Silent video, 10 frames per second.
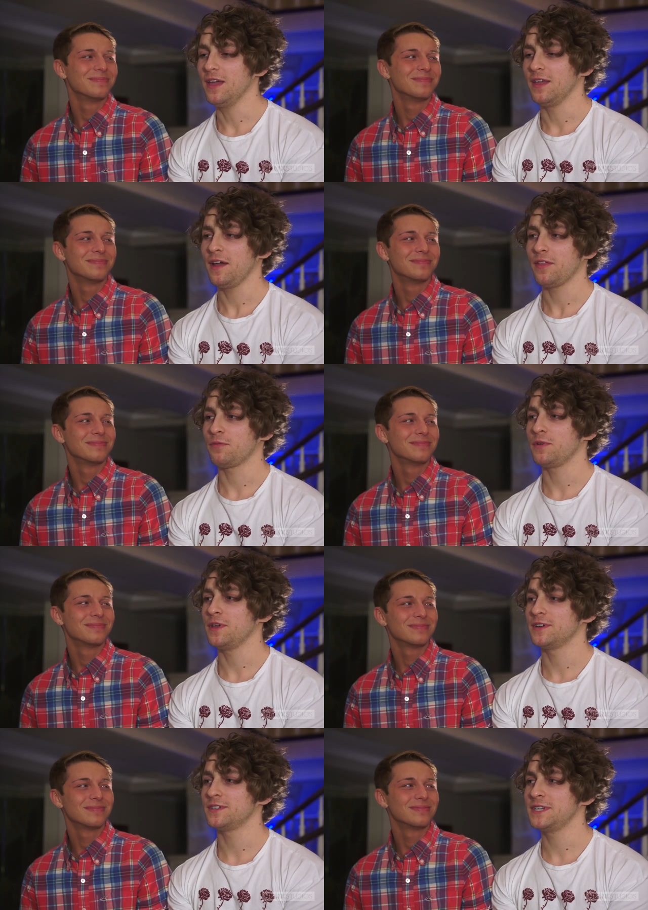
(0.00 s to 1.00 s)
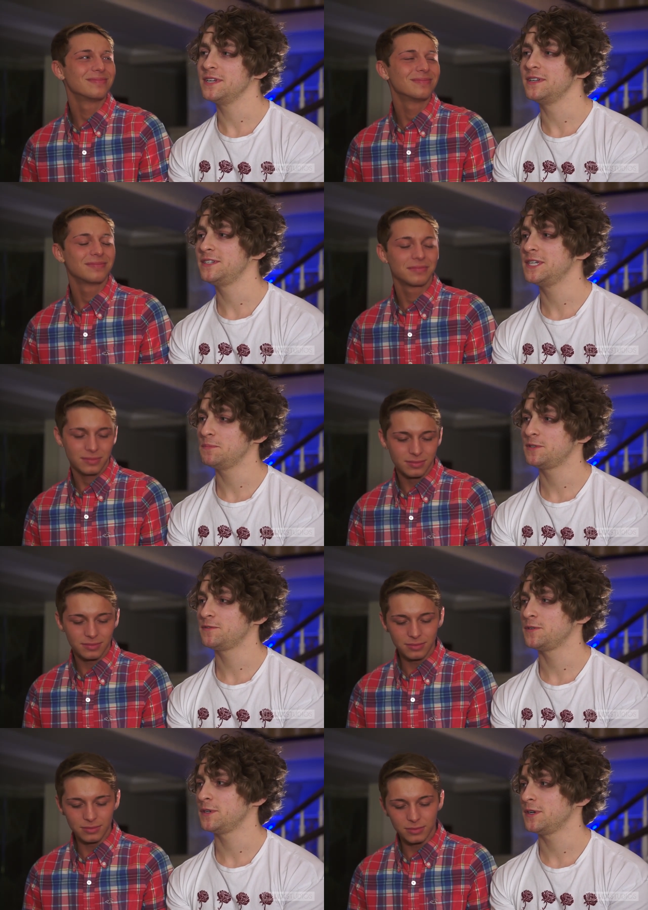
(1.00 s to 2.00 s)
Speaker 1: Yeah, three years in, tips
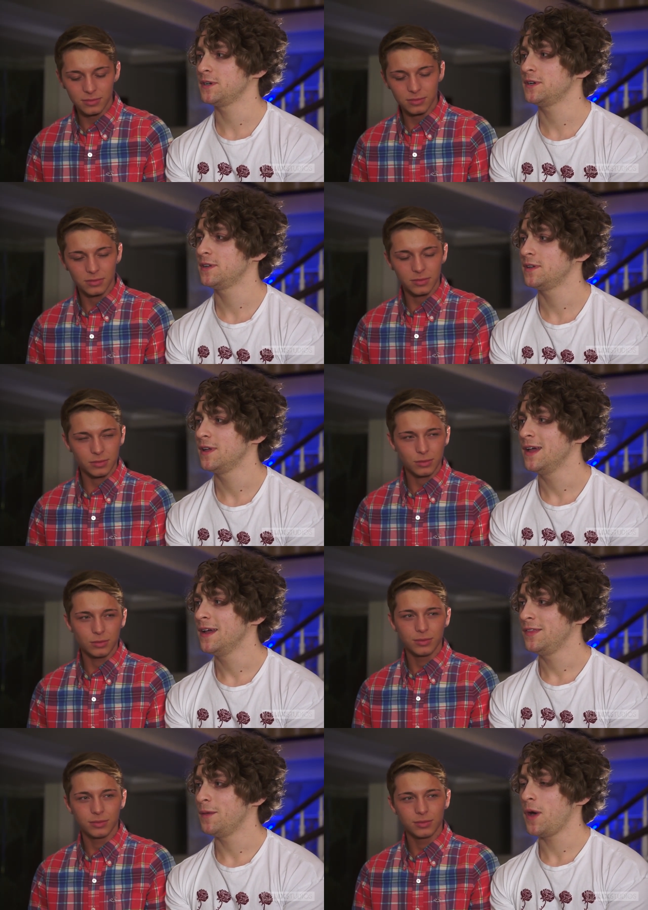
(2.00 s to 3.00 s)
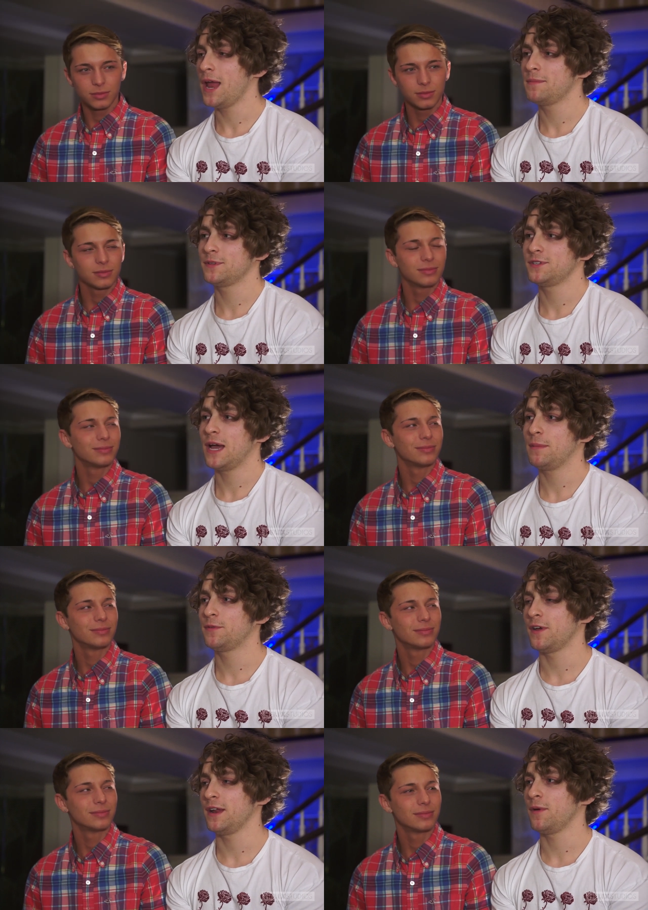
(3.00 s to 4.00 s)
for the bottom of the
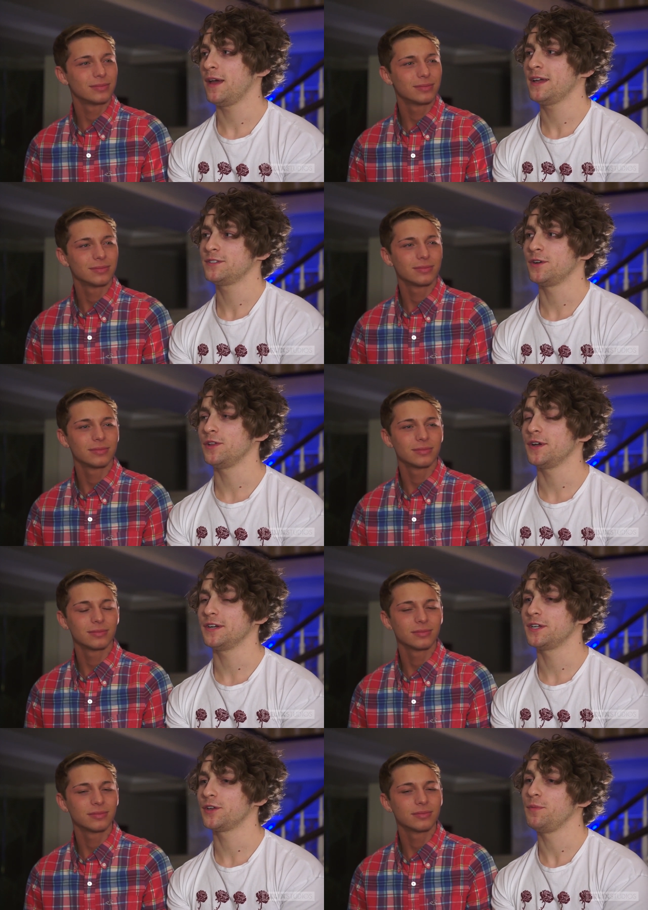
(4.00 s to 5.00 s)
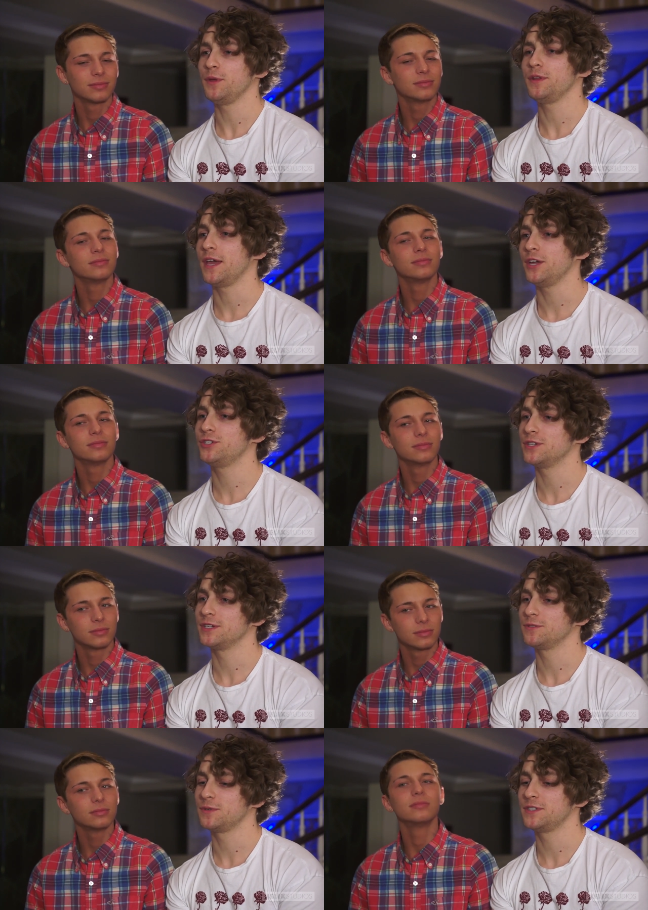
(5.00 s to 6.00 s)
top for anybody. I guess earlier I said communication
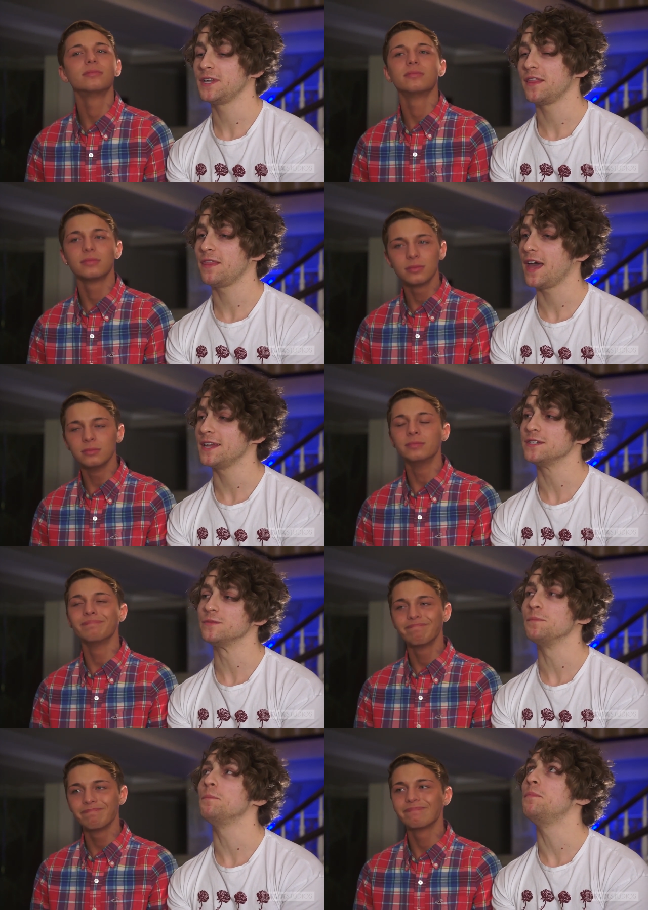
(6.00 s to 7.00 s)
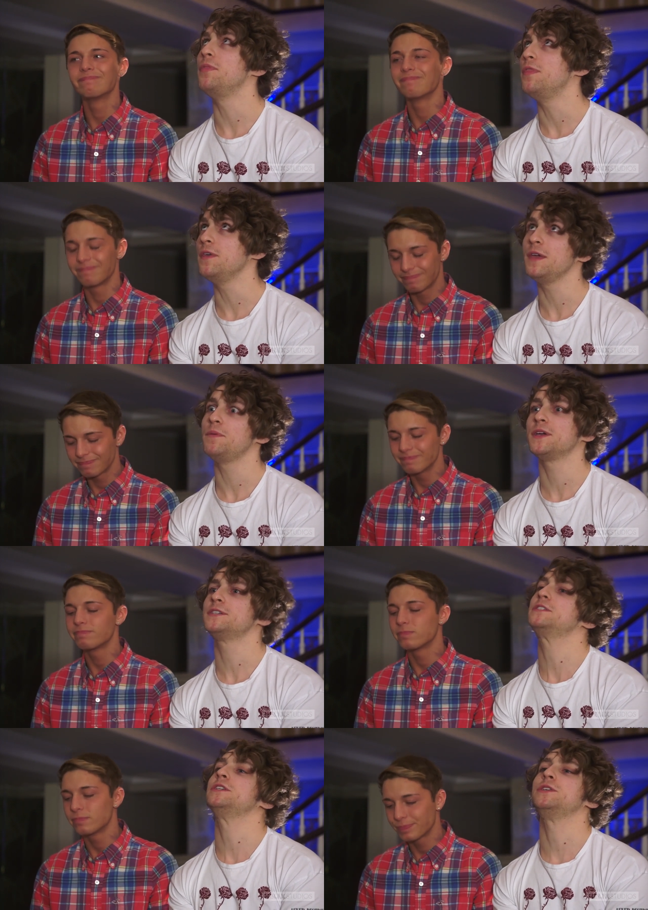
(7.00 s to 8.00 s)
because once again that is the
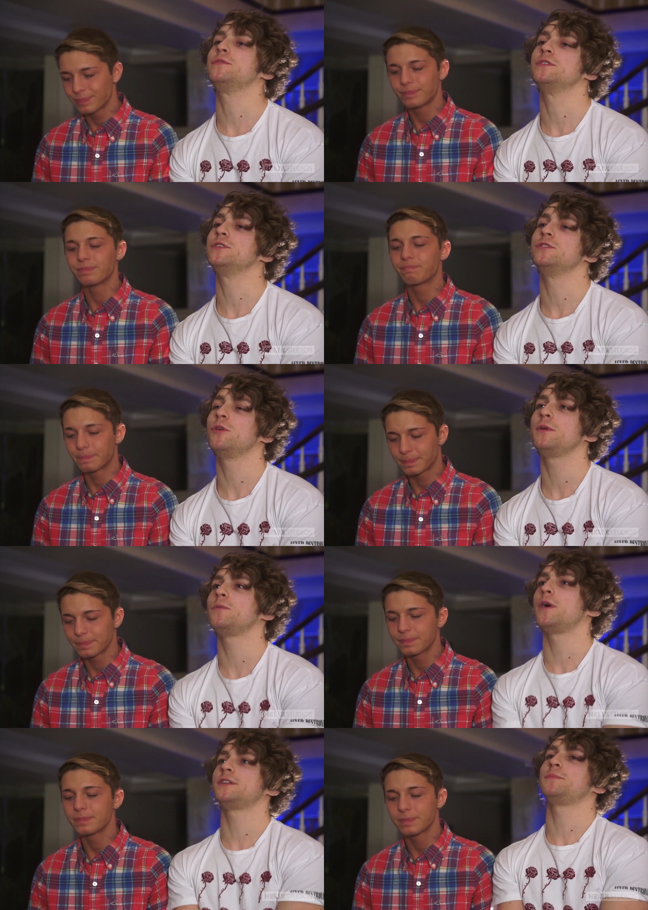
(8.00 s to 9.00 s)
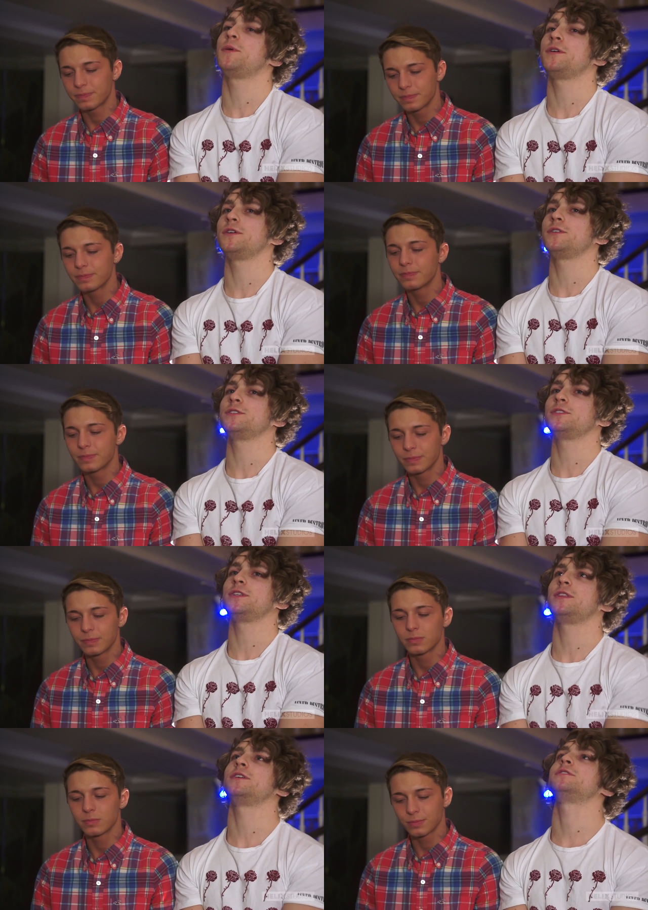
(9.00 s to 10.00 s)
biggest thing you can do. Nobody wants a partner to
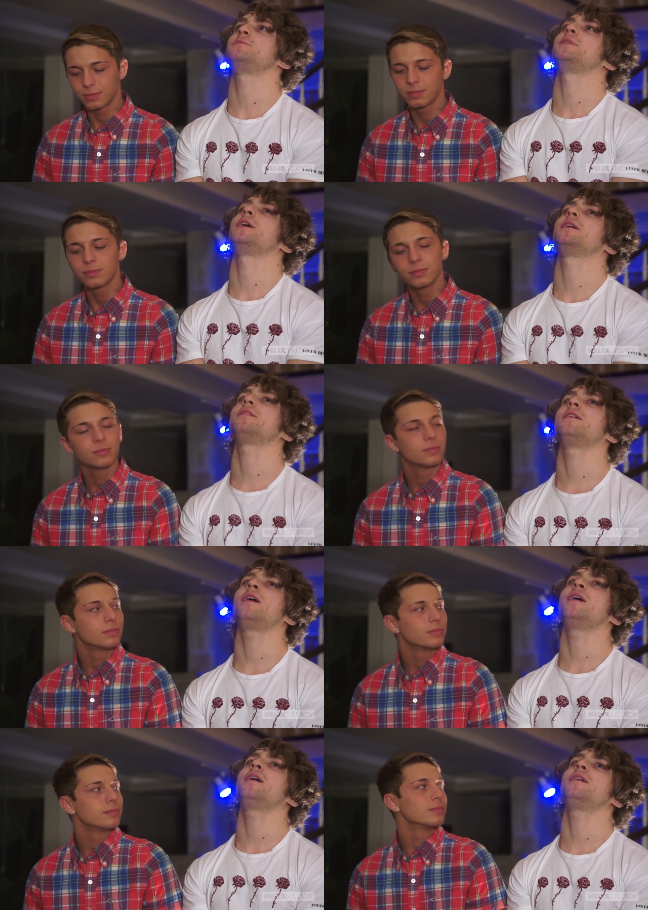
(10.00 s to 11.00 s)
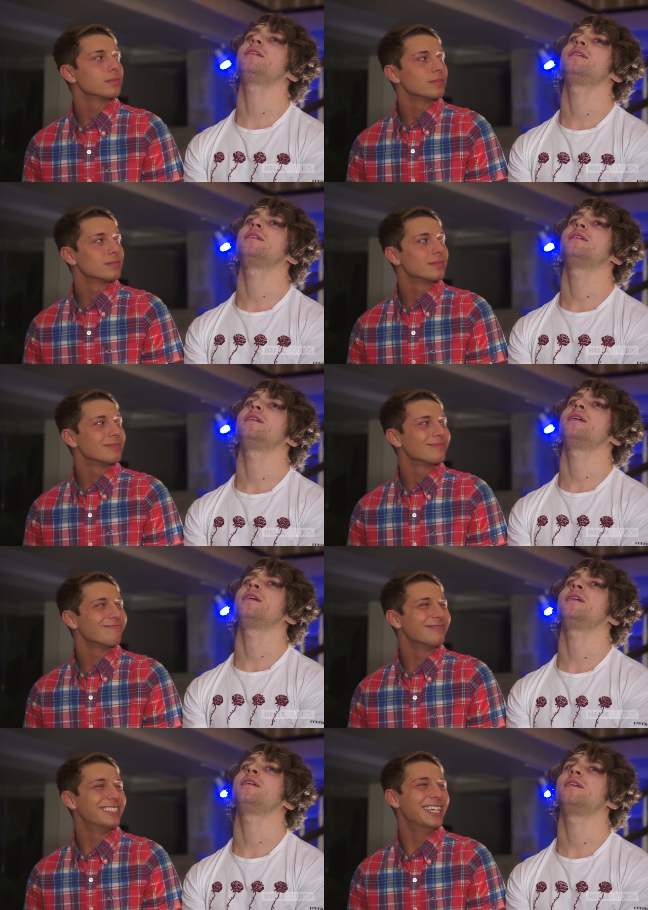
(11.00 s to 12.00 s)
just sit there and just be like, uh, uh,